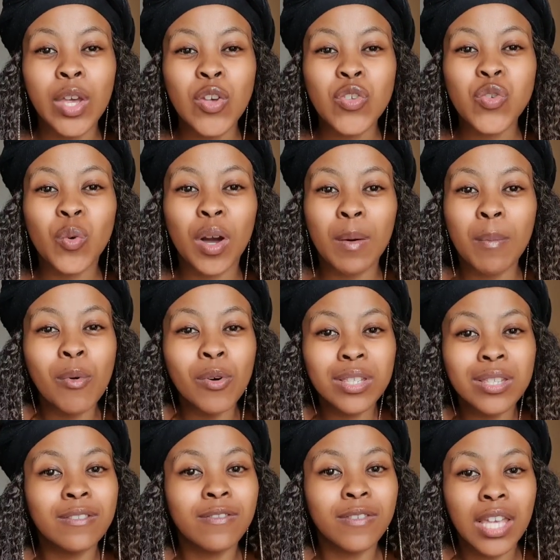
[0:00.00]
you are
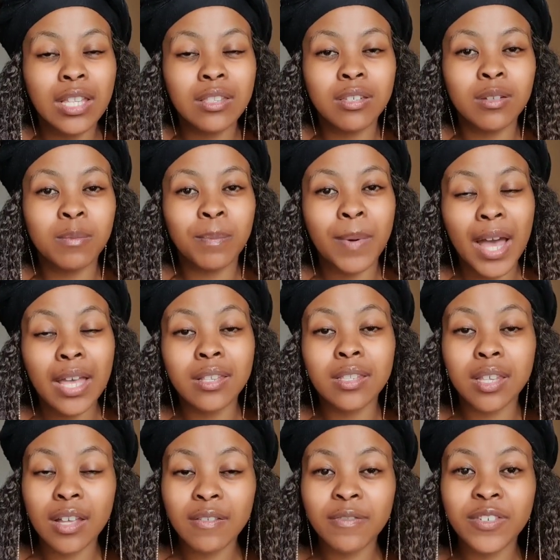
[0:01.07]
motivated by
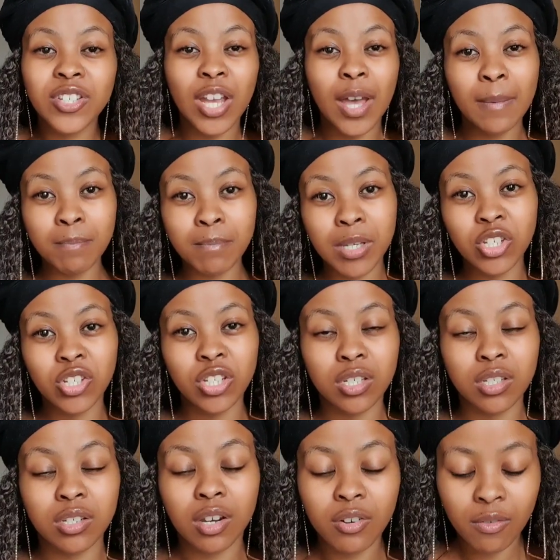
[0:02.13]
selfish
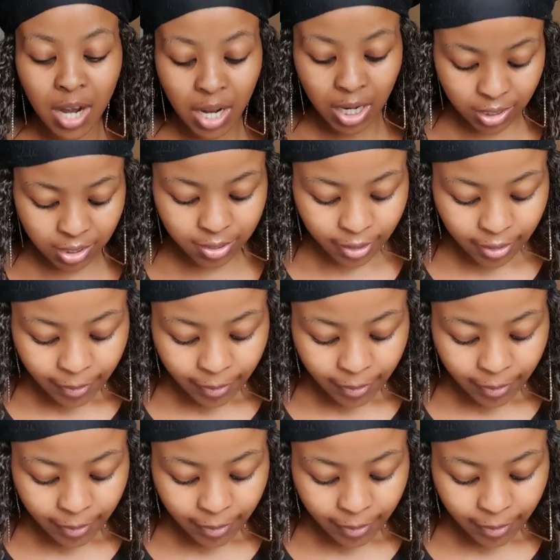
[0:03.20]
ambition right